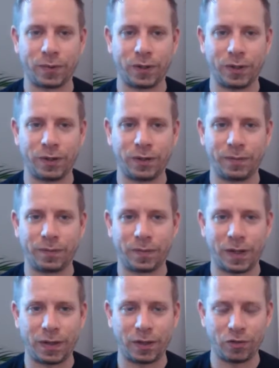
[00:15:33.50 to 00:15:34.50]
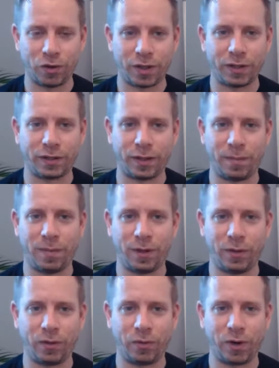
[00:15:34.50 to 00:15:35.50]
Good. And then try the same
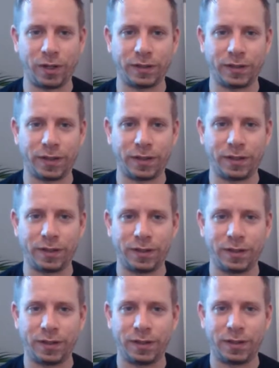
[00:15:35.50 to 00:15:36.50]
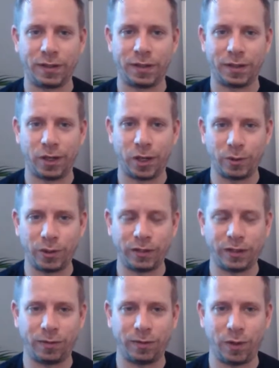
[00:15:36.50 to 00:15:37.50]
thing on the right side.
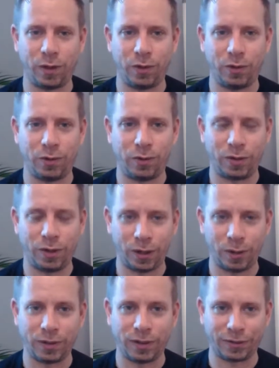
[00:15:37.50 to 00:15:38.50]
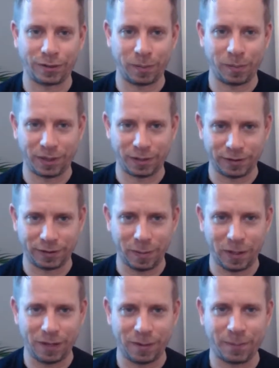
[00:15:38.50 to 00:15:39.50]
Notice if you notice something
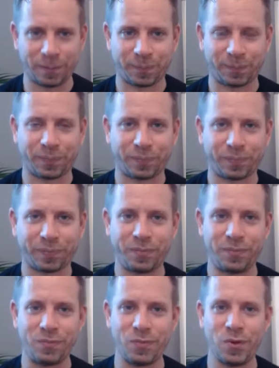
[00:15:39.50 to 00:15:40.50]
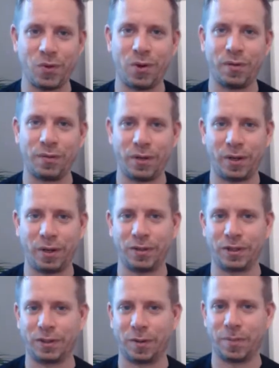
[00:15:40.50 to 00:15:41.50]
similar or if you
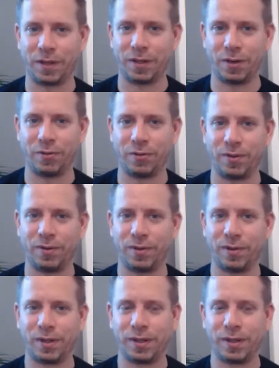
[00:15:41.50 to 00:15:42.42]
notice something different.